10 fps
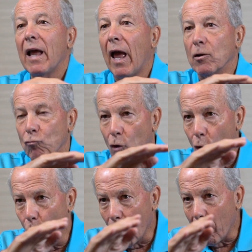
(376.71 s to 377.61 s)
and
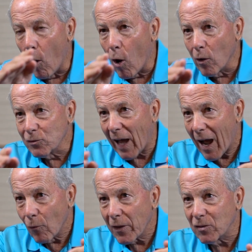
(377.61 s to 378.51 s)
roll the ball
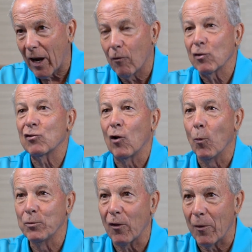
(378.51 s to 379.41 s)
down the terrace
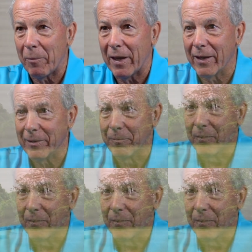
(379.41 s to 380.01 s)
slope to the pin.